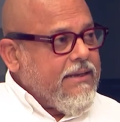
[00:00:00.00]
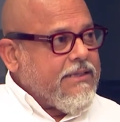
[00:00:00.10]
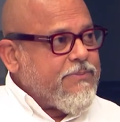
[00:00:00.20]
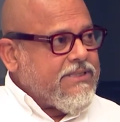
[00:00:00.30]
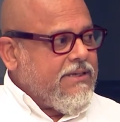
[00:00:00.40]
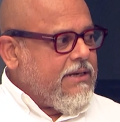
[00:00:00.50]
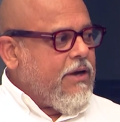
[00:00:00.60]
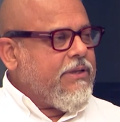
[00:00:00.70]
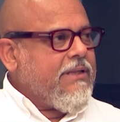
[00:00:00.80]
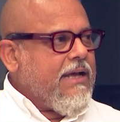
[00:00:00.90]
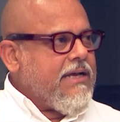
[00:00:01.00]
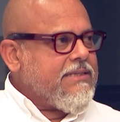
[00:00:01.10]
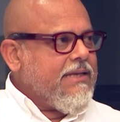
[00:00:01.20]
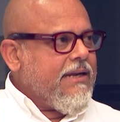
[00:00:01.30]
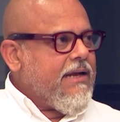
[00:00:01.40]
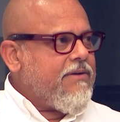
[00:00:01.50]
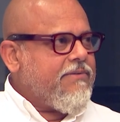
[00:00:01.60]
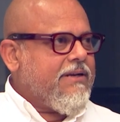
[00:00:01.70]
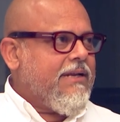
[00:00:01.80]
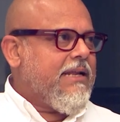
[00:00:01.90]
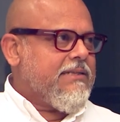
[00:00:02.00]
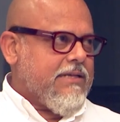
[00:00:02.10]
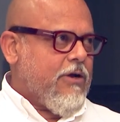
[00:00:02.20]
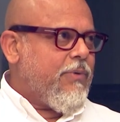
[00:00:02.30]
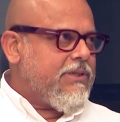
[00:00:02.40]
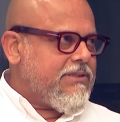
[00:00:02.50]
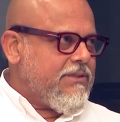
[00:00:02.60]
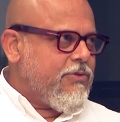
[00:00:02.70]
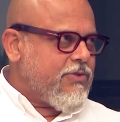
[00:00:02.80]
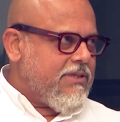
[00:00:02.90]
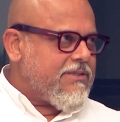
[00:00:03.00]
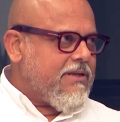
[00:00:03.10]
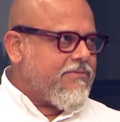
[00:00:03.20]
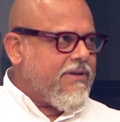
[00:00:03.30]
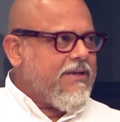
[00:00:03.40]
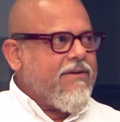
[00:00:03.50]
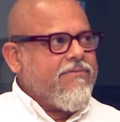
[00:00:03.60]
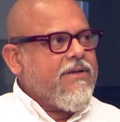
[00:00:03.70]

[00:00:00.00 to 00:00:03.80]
especially now in the last year and a half, I realize how much useless stuff I have.